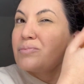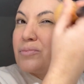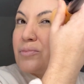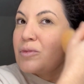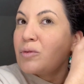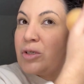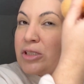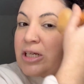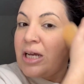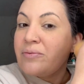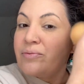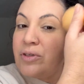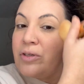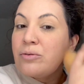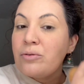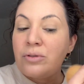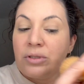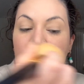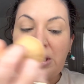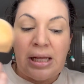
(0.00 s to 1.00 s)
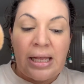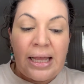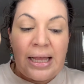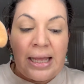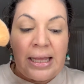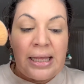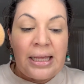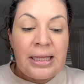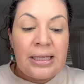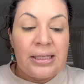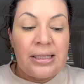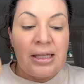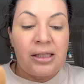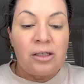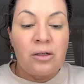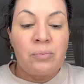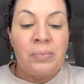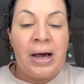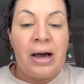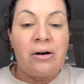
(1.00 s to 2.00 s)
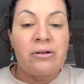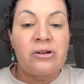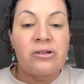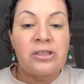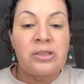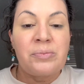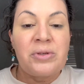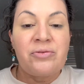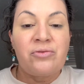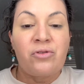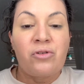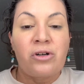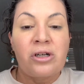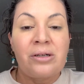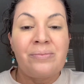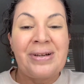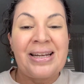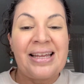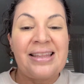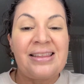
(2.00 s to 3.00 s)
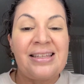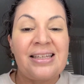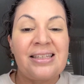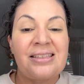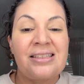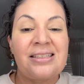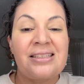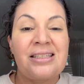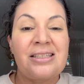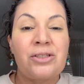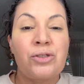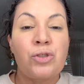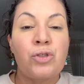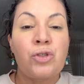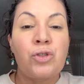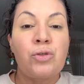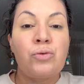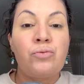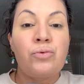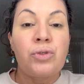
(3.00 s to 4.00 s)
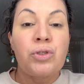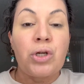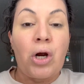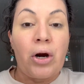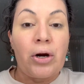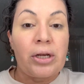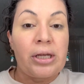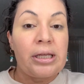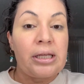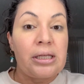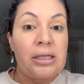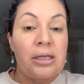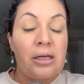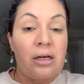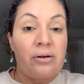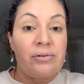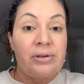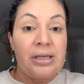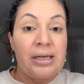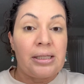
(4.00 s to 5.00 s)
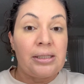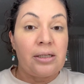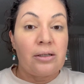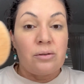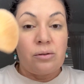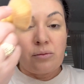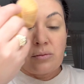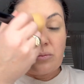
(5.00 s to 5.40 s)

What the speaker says: which I've used yellow powders before, but I think this is too dark of a yellow,